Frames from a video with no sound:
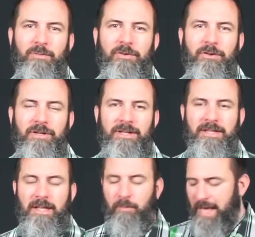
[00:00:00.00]
word is
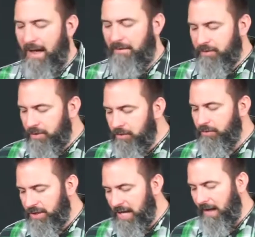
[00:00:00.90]
that we have too
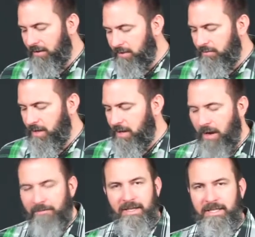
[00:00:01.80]
shallow
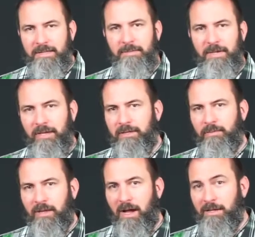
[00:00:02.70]
of an experience
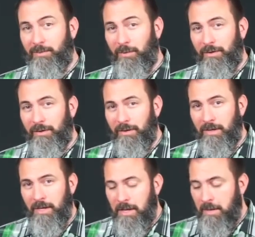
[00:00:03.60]
with God's word,
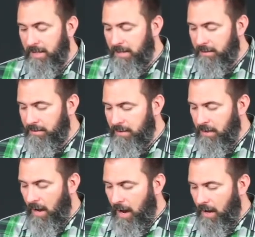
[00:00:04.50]
because
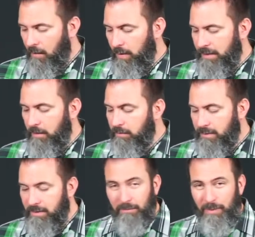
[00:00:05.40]

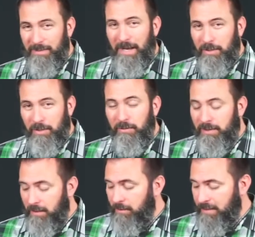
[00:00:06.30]
we spend too
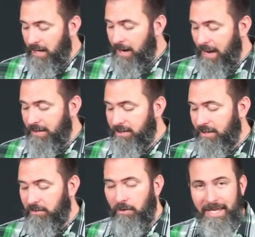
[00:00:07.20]
little time actually
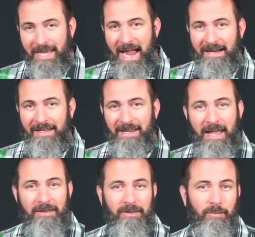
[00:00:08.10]
looking at it.
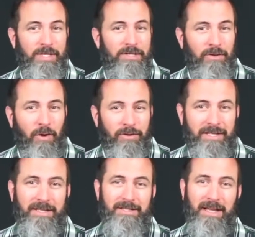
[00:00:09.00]
And the result
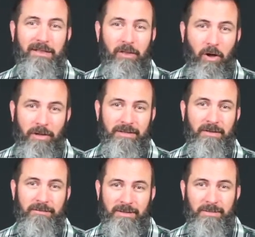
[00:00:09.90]
is a loss
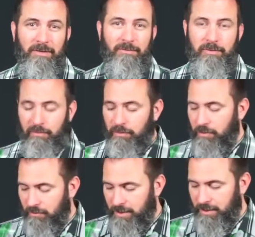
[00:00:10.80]
of spiritual
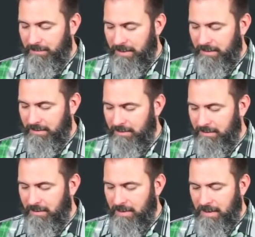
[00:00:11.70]
nourishment.
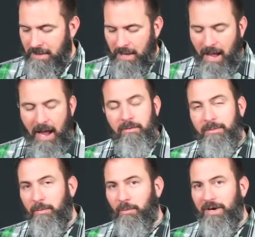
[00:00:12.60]
I
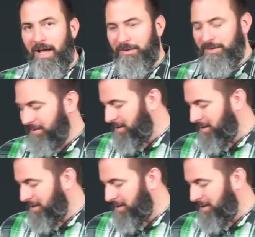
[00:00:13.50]
remember when I was